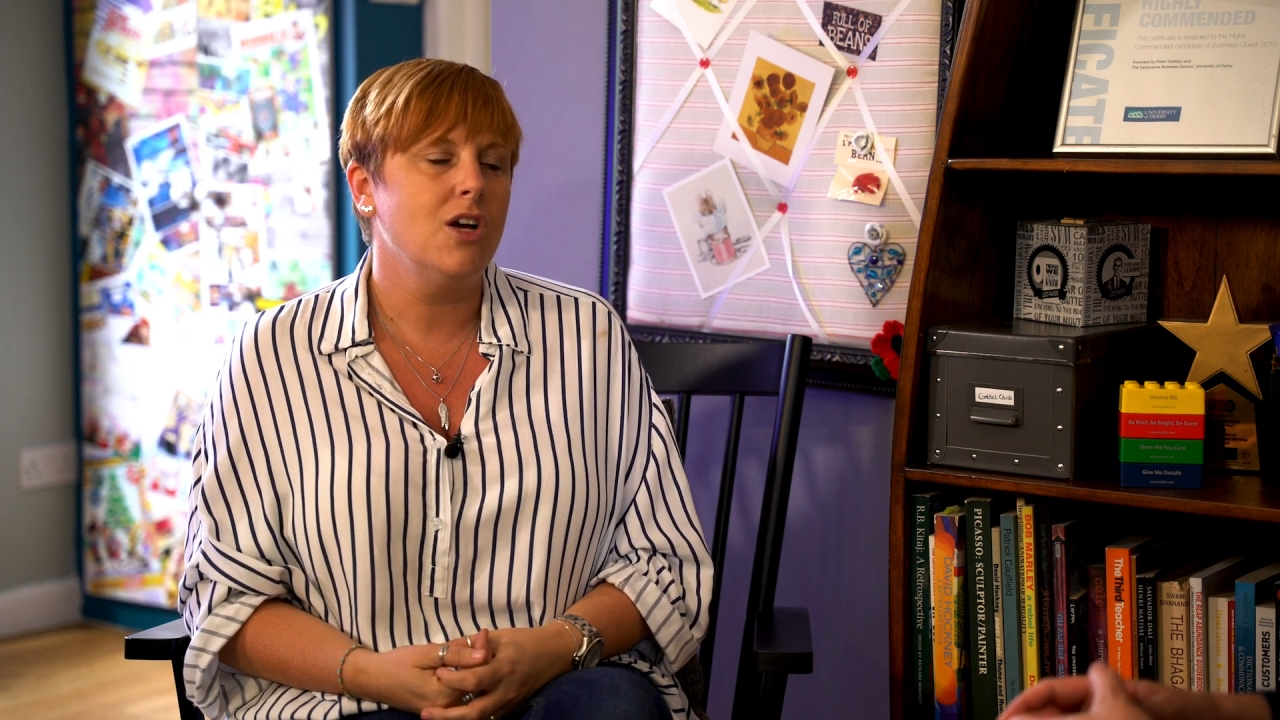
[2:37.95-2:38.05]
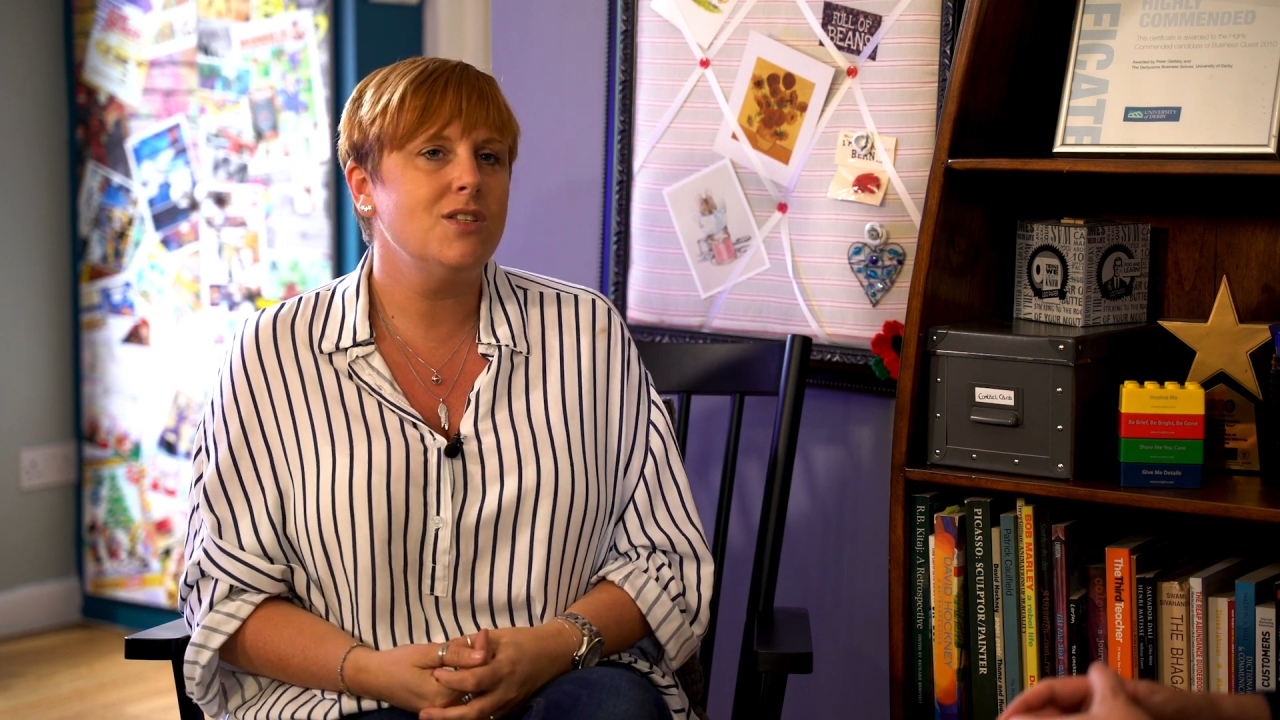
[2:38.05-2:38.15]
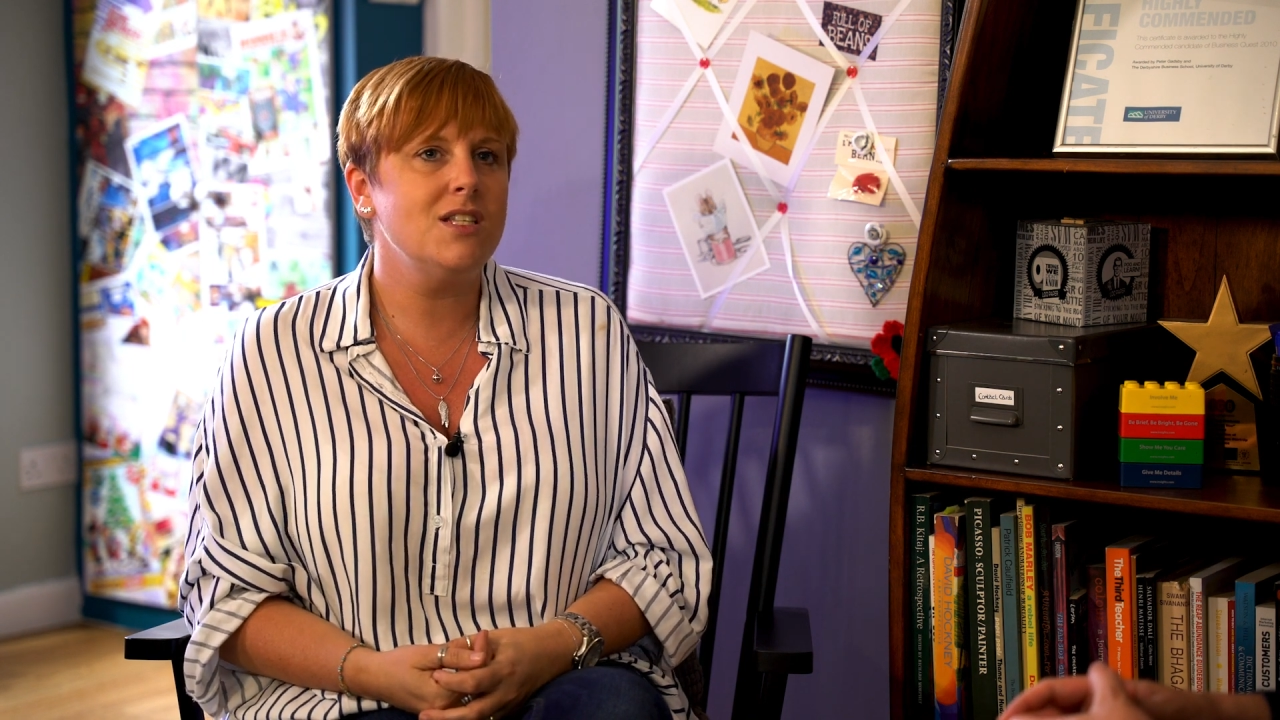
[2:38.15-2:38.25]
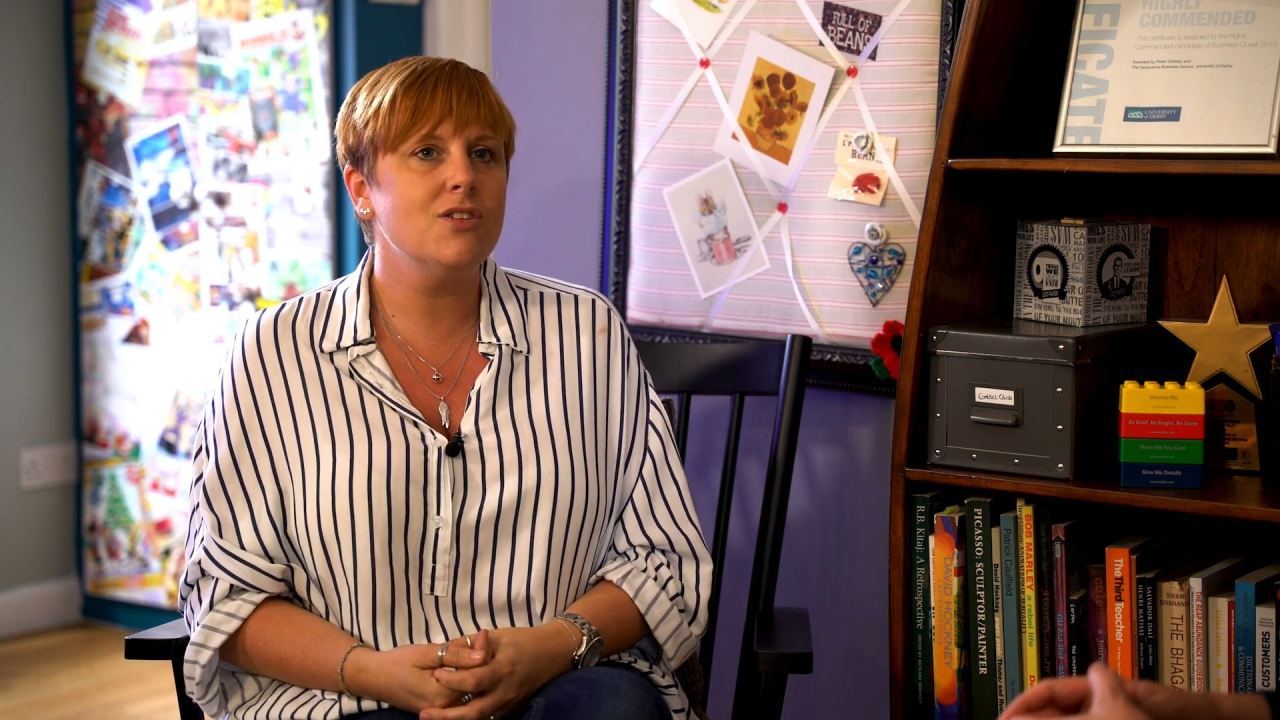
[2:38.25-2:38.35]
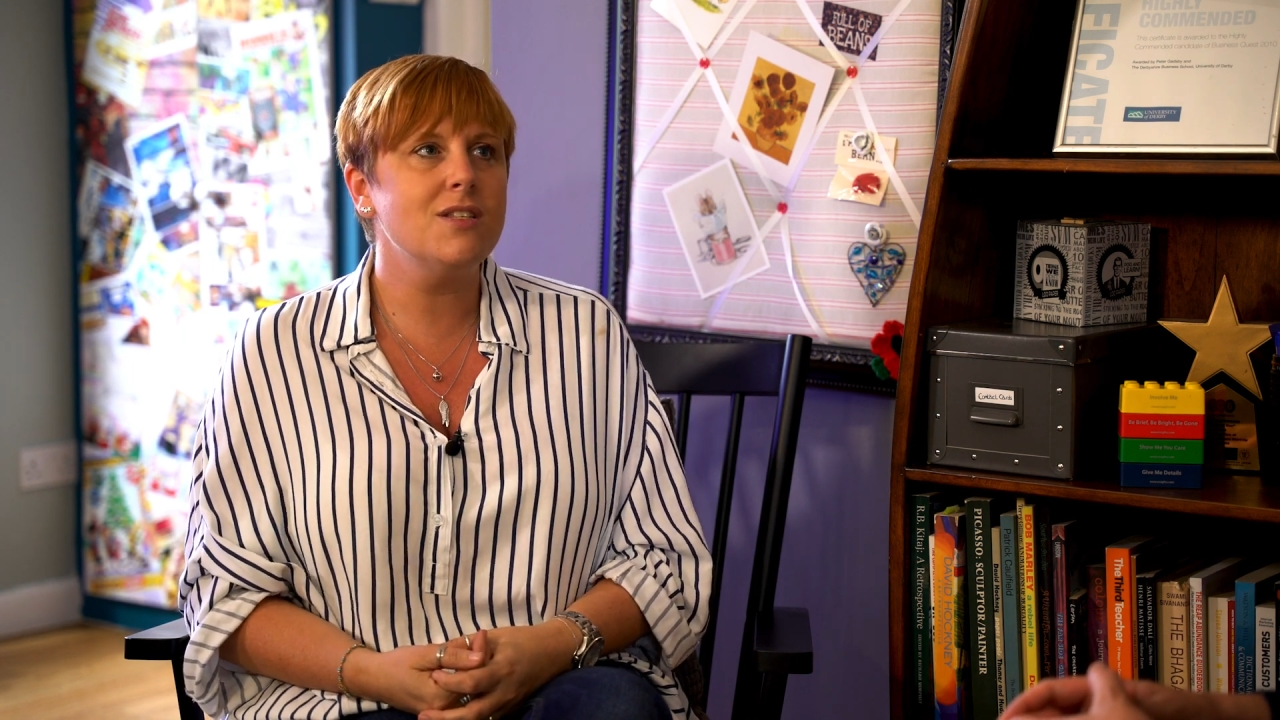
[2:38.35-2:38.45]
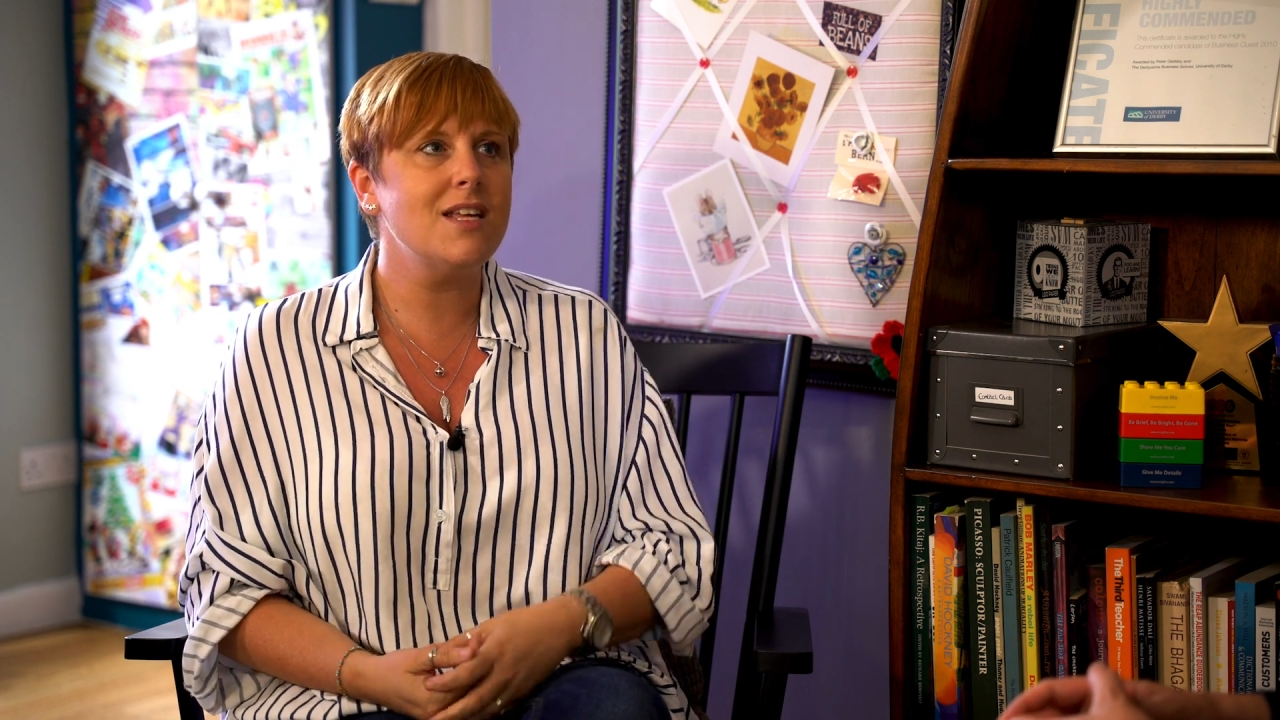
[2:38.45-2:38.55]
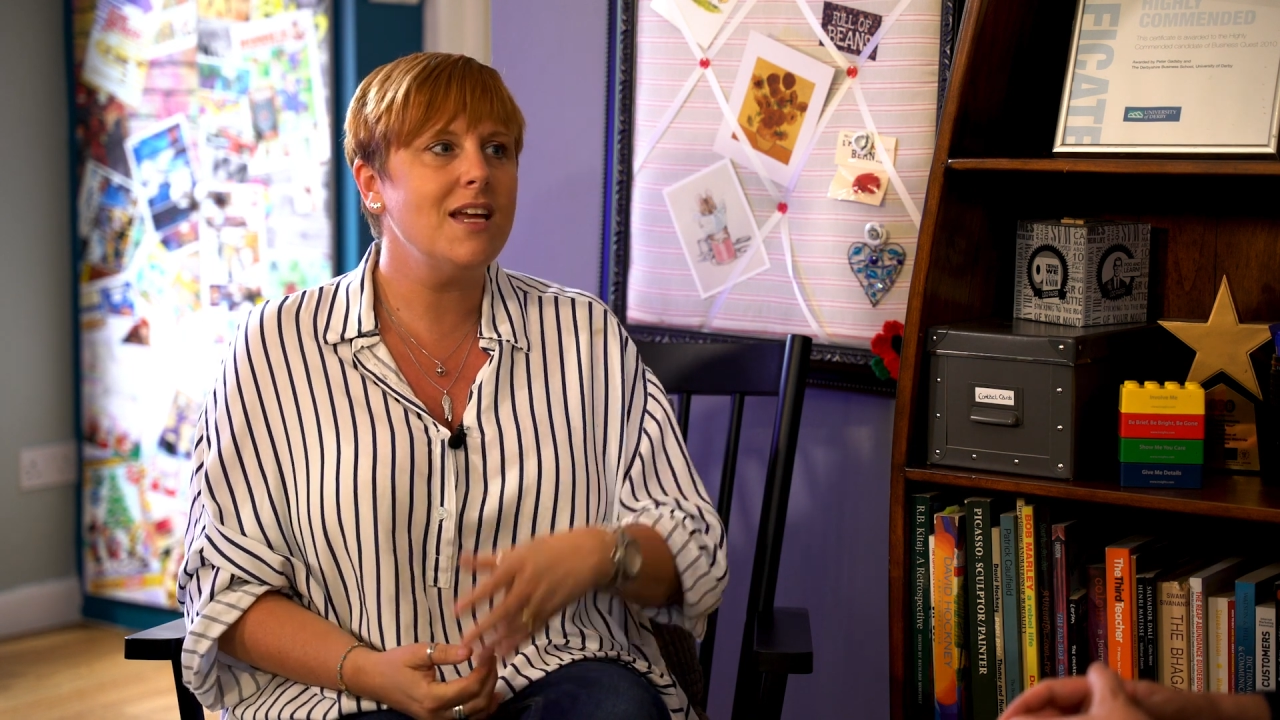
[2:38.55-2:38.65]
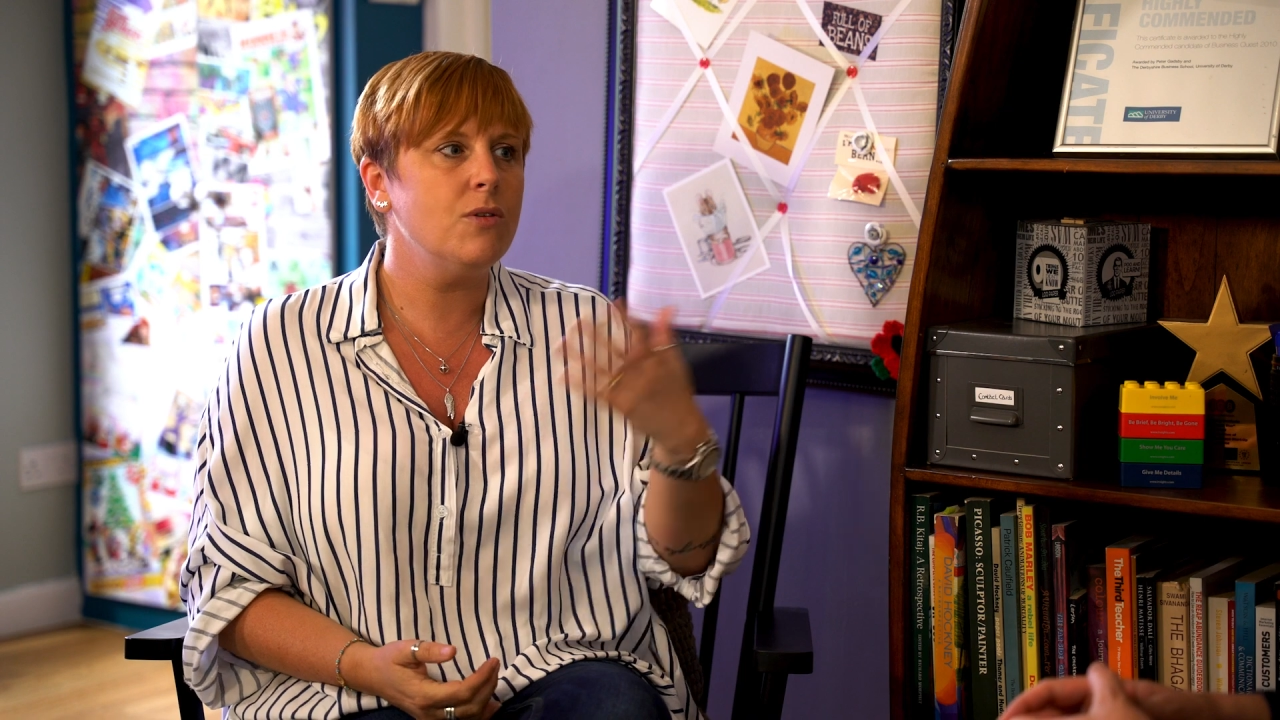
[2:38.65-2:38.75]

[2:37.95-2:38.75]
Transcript: Because it's not saying